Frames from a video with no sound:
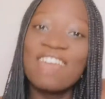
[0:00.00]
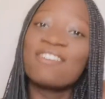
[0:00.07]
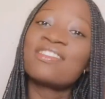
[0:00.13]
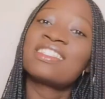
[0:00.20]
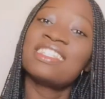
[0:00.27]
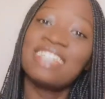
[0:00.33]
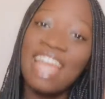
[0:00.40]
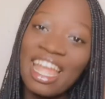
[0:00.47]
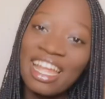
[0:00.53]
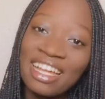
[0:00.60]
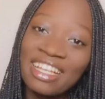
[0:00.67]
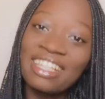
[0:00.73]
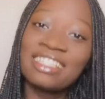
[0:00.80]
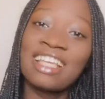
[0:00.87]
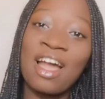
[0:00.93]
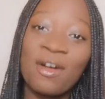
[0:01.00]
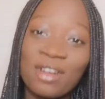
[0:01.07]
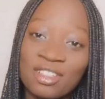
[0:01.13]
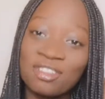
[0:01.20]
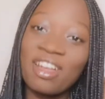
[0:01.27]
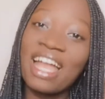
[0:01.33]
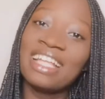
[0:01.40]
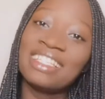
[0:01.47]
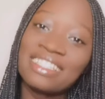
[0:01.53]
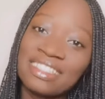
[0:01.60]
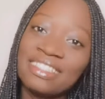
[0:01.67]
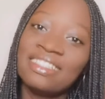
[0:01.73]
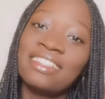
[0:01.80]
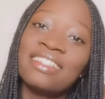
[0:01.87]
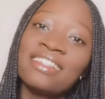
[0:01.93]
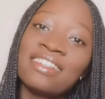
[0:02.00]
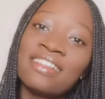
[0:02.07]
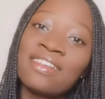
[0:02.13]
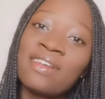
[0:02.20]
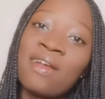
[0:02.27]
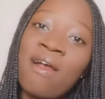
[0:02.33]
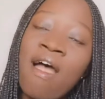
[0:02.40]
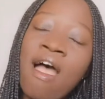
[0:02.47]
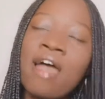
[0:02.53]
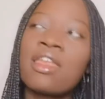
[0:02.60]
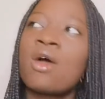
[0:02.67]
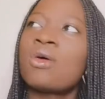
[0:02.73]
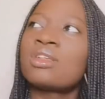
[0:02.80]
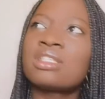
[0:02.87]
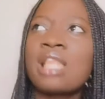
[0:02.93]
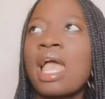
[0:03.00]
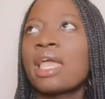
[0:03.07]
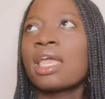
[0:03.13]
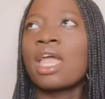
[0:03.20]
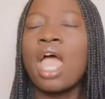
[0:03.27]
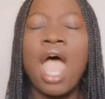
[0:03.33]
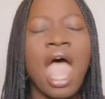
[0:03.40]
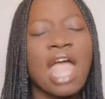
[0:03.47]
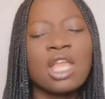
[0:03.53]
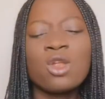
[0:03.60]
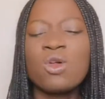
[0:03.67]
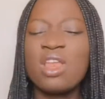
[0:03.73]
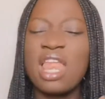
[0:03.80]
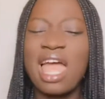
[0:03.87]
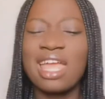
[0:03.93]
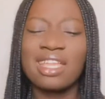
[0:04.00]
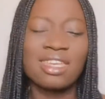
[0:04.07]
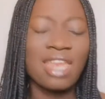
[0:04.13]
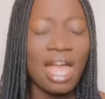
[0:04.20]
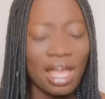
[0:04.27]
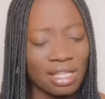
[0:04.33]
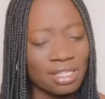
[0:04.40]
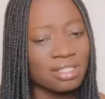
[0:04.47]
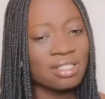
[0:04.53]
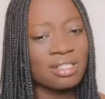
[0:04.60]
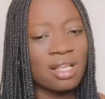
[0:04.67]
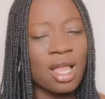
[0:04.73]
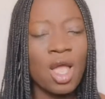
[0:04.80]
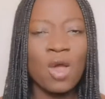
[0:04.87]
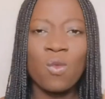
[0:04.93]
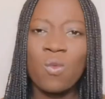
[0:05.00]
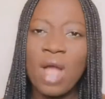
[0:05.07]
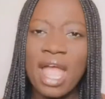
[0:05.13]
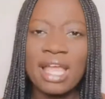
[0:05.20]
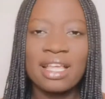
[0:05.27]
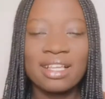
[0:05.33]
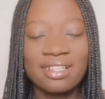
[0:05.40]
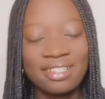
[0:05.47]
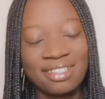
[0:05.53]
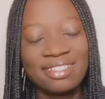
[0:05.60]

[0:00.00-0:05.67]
If you see the English I was writing, no, I was like, I don't like that. Why?